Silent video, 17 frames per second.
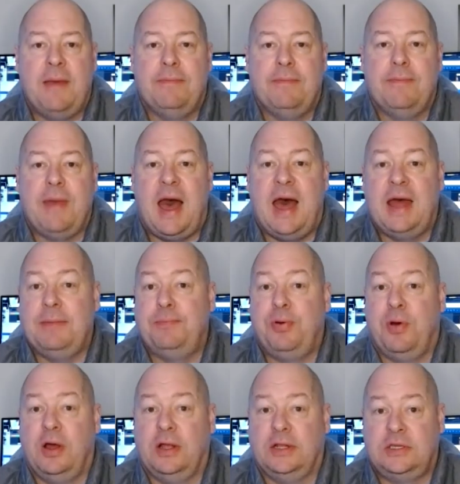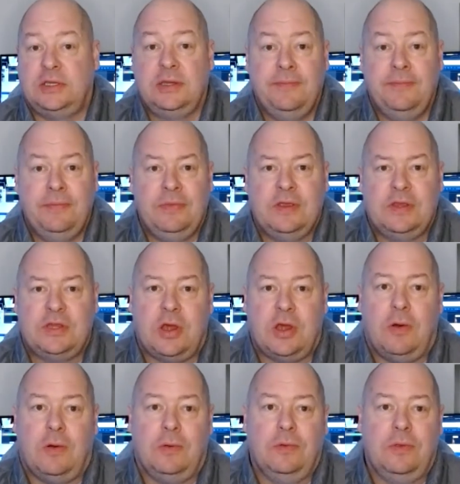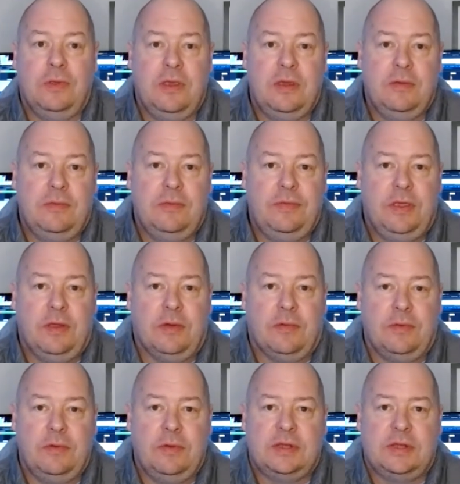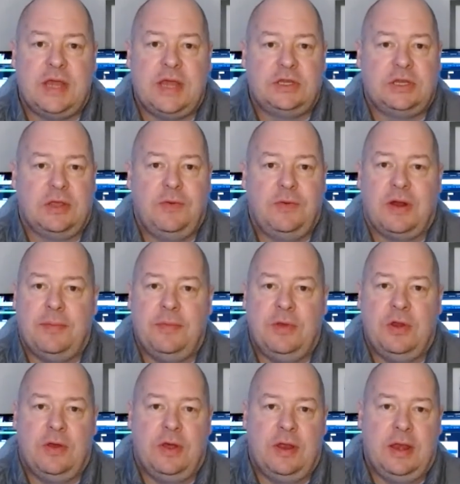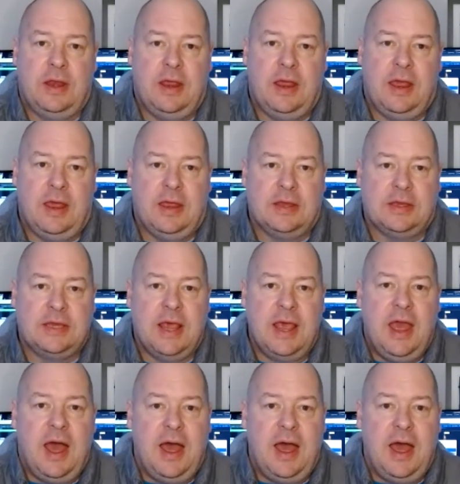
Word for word: I'm on puts. So you know essentially what I'm doing is